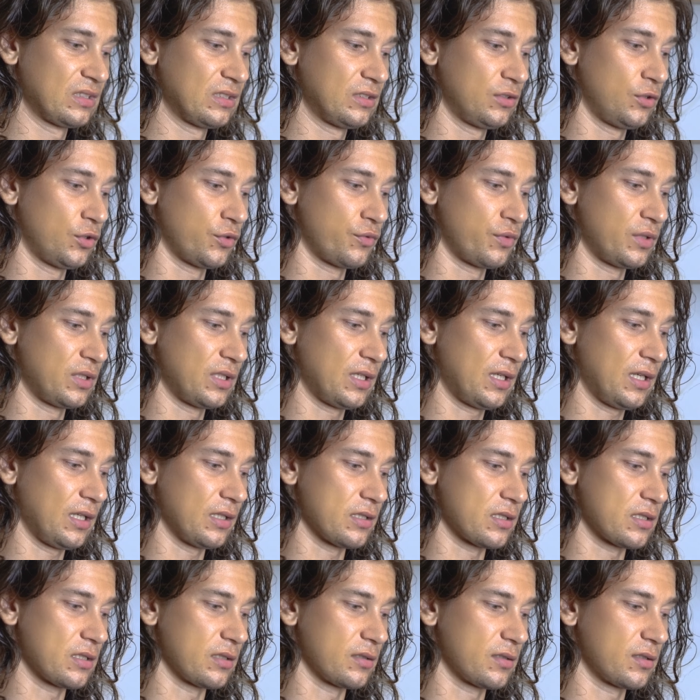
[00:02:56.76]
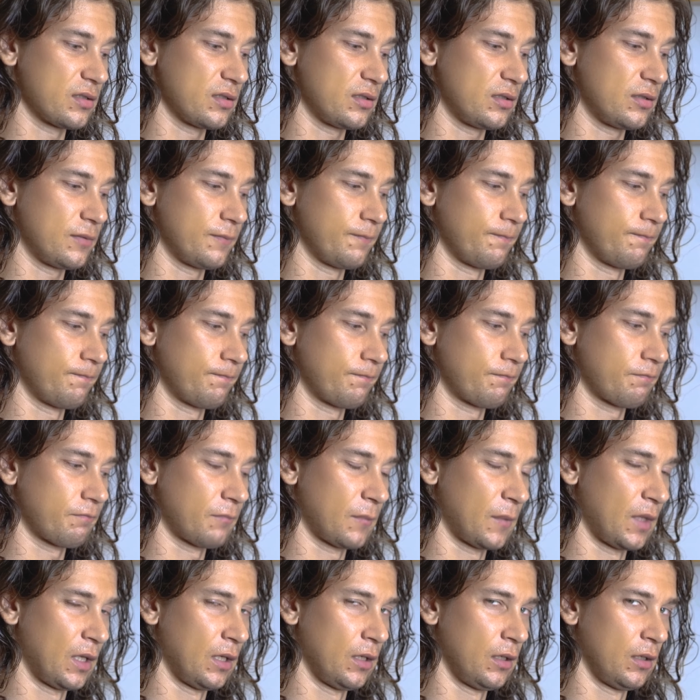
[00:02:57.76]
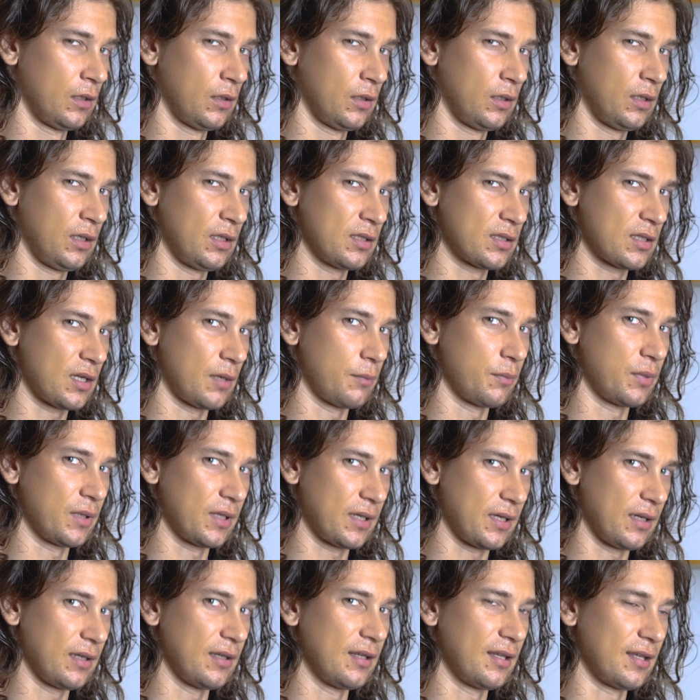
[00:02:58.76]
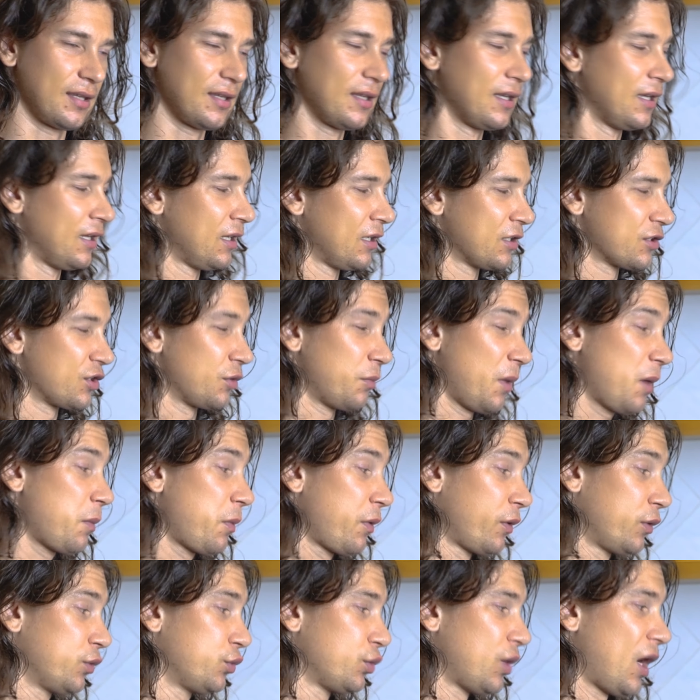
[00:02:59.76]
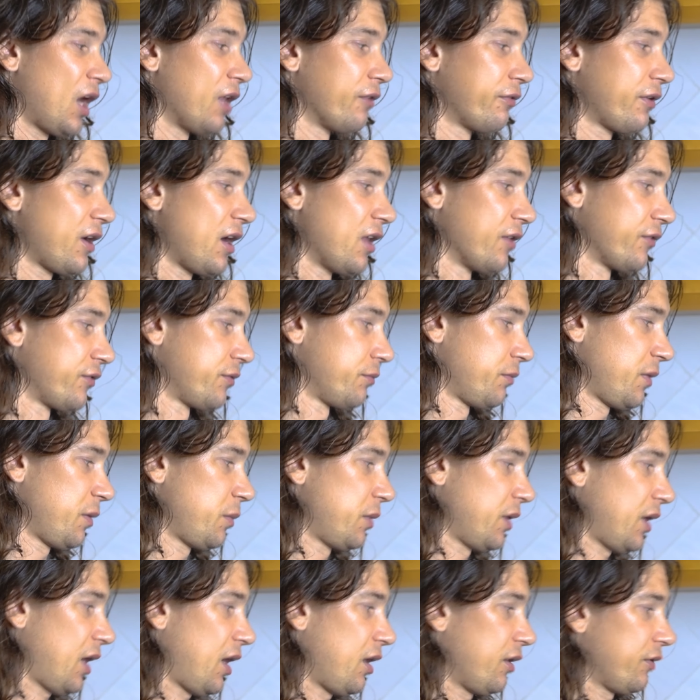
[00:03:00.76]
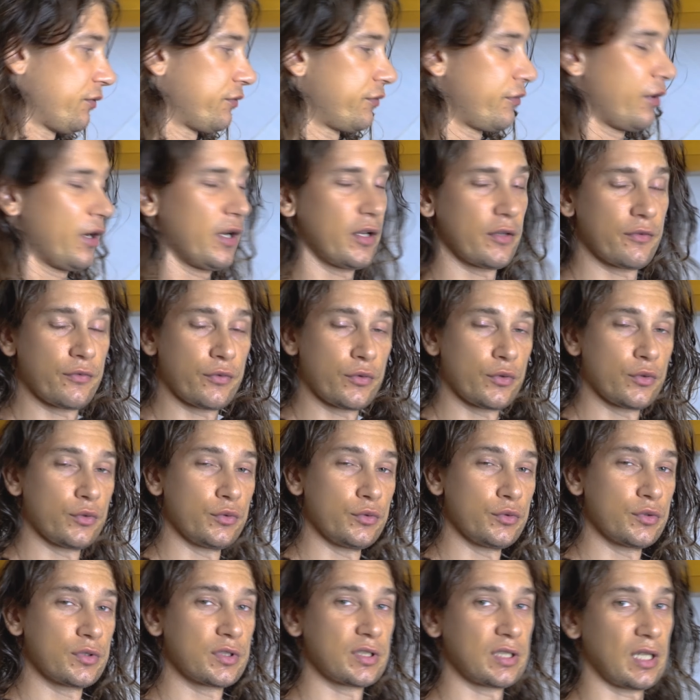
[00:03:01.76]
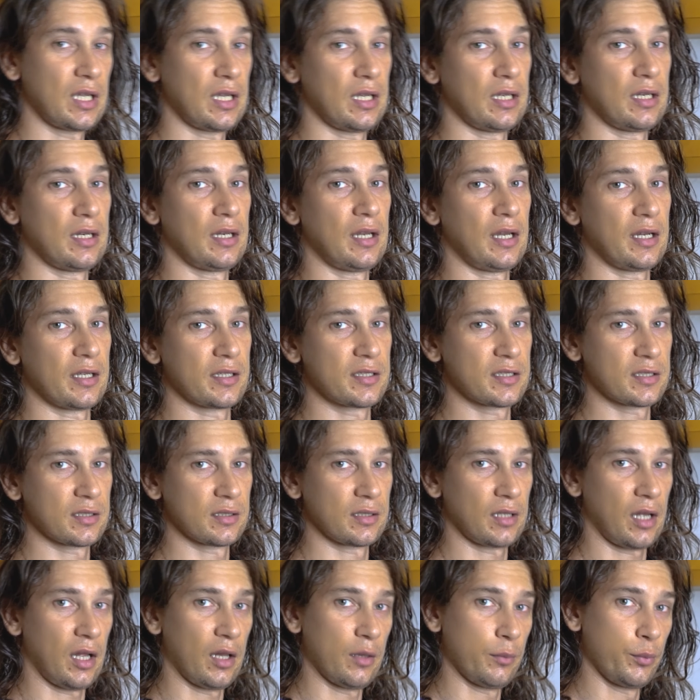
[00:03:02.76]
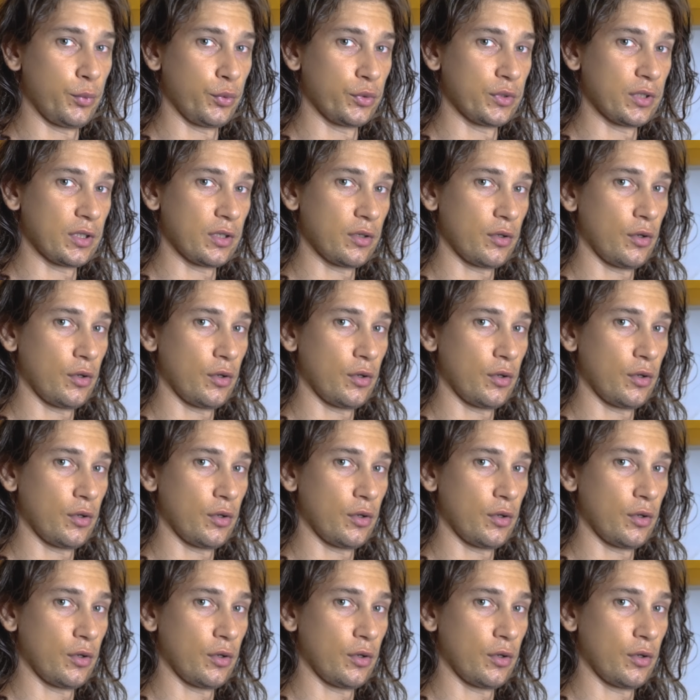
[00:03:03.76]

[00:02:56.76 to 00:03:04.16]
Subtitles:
not really healthy. So it's complicated. So maybe we'll do half-half. Maybe half dried fruits and nuts I'll put in